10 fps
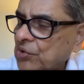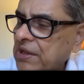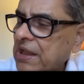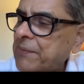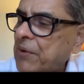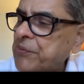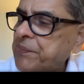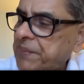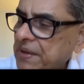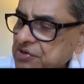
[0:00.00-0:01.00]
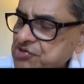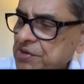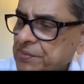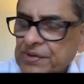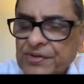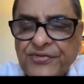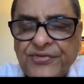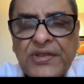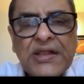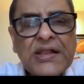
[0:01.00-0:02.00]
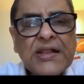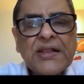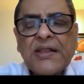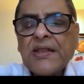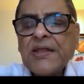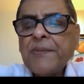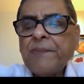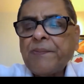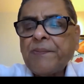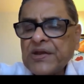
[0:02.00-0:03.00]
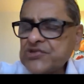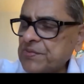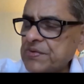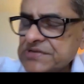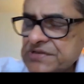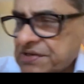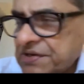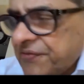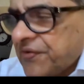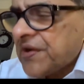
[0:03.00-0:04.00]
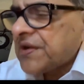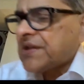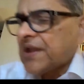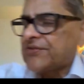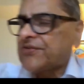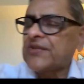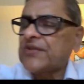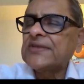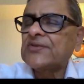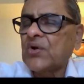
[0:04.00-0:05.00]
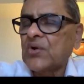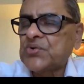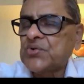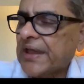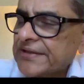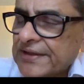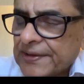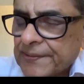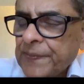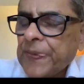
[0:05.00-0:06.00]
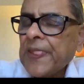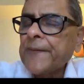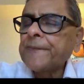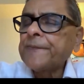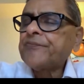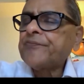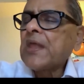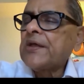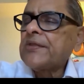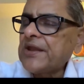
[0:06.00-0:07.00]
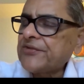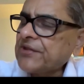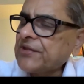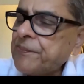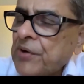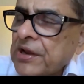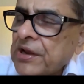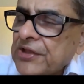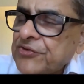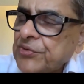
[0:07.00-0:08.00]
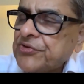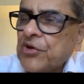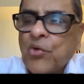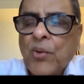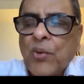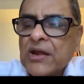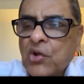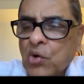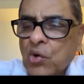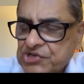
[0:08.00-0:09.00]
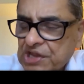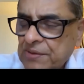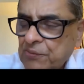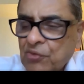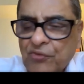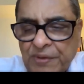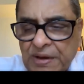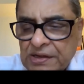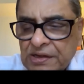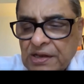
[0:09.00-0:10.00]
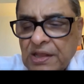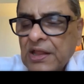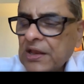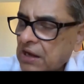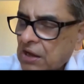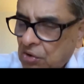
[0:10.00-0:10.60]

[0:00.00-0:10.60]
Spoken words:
about perishables, perishables is a different exercise altogether. There are some products which require cold chain movement. Now,